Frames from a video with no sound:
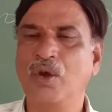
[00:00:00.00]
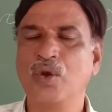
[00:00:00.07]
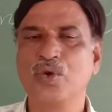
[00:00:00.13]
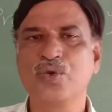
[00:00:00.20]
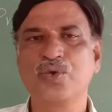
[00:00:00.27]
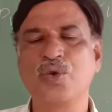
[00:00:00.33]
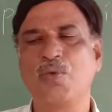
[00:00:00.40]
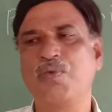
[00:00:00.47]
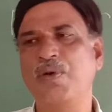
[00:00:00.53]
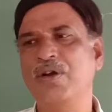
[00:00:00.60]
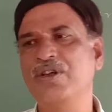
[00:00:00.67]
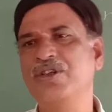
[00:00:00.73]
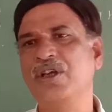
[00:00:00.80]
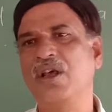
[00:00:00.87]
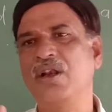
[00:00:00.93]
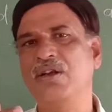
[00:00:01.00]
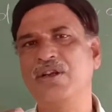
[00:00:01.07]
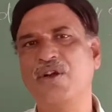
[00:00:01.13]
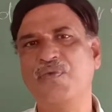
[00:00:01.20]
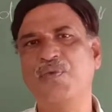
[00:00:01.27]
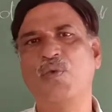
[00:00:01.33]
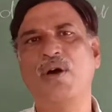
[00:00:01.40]
So function
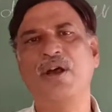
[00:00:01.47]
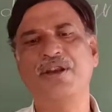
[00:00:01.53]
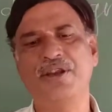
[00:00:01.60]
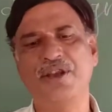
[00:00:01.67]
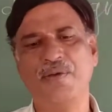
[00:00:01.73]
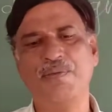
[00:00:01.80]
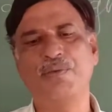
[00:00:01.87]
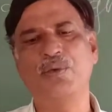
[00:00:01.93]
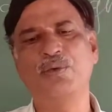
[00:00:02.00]
f1, f2,